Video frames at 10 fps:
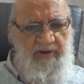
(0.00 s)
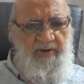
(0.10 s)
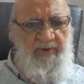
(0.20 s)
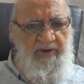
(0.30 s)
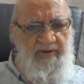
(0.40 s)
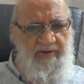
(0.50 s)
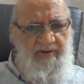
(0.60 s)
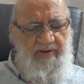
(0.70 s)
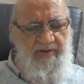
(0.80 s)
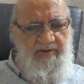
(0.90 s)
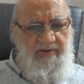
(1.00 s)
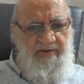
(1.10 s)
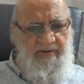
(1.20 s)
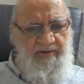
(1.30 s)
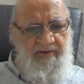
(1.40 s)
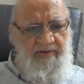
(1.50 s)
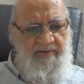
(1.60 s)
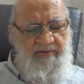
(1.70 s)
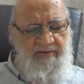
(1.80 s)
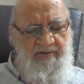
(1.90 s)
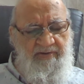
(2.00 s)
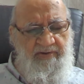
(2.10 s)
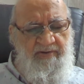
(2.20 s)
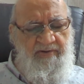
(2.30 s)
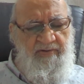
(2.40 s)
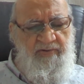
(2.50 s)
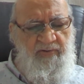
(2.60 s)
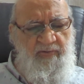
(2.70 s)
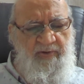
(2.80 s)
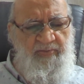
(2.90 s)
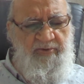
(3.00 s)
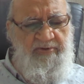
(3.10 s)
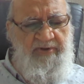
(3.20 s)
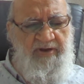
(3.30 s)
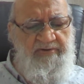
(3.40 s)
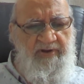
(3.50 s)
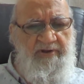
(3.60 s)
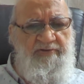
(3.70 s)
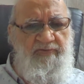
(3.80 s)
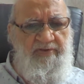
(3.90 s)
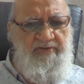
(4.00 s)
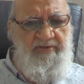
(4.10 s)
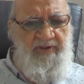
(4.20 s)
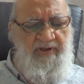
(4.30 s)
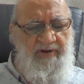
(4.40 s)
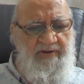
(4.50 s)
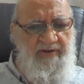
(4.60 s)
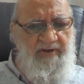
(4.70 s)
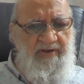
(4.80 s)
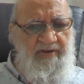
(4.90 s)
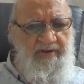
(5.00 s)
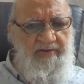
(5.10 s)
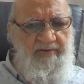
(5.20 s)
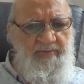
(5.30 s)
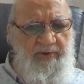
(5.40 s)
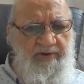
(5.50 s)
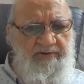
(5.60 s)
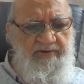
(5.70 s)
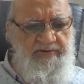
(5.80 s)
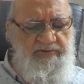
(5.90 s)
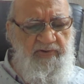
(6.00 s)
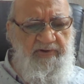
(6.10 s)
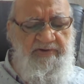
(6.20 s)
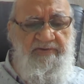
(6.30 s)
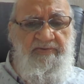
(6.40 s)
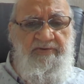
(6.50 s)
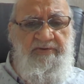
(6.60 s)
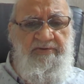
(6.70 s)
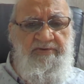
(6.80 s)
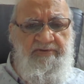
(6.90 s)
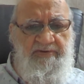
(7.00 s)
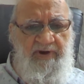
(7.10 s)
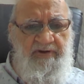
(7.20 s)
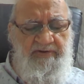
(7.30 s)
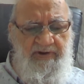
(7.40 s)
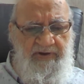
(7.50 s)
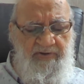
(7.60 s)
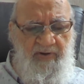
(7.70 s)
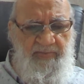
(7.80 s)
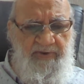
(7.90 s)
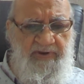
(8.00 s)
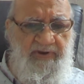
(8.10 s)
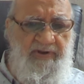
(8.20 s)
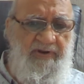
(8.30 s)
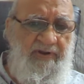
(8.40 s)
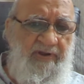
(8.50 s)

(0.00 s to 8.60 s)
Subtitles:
Kaaba, uh, who will put the Hajar Aswad there. So many stories, which is not the topic here.